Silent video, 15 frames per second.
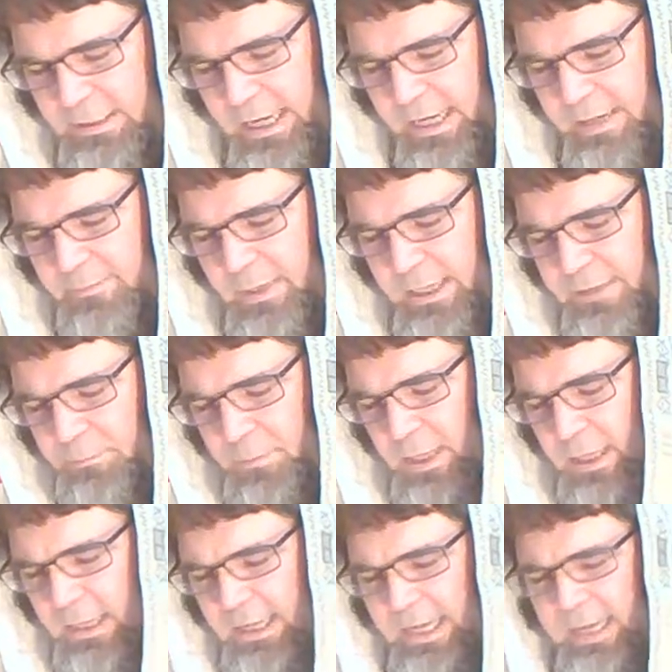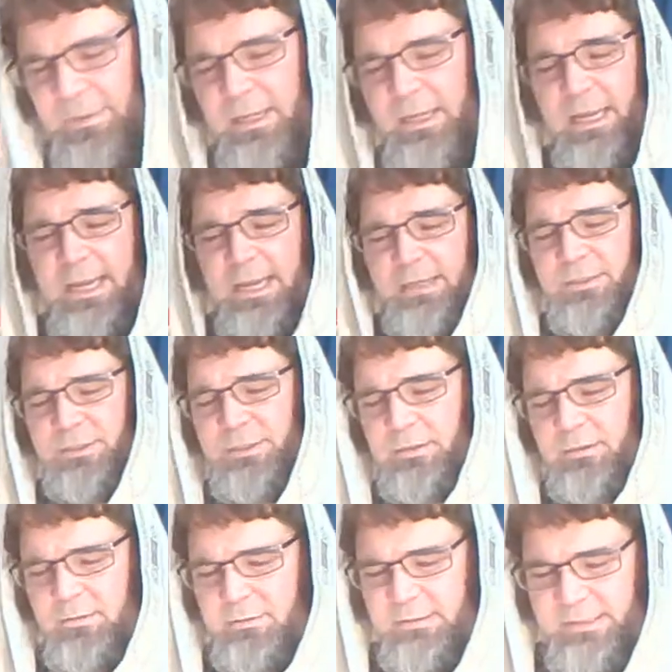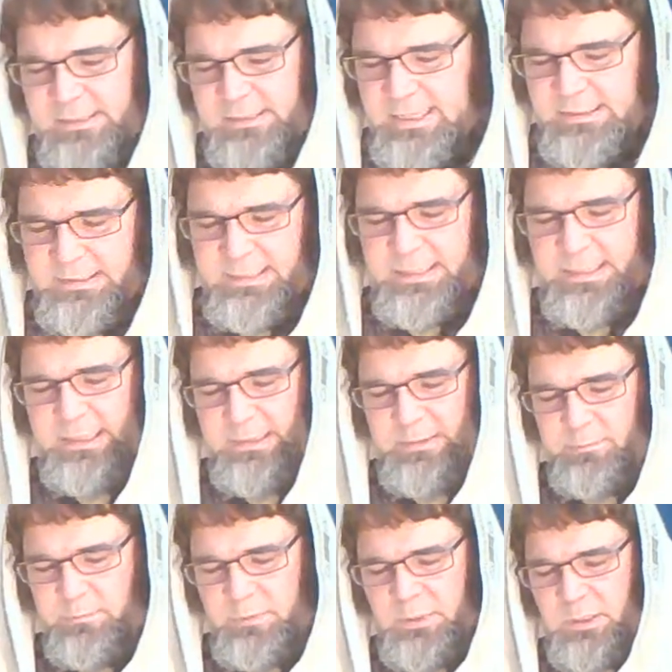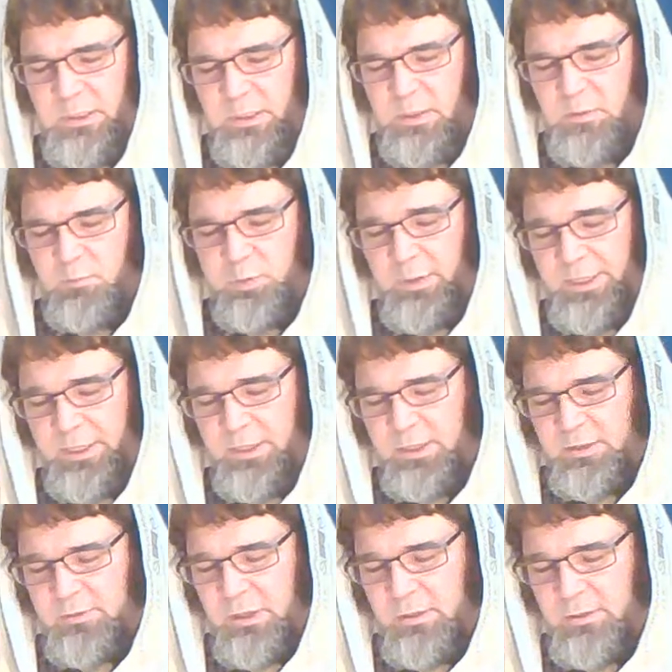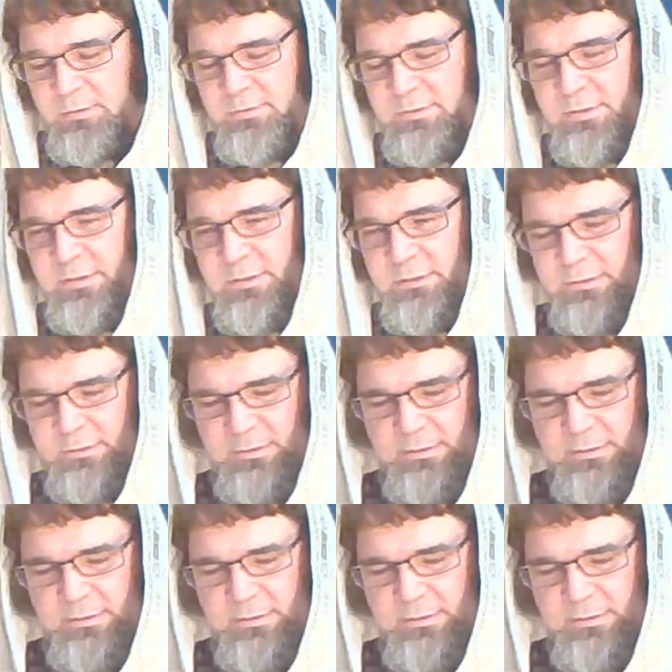Amen. And the angel said to him, Put your clothes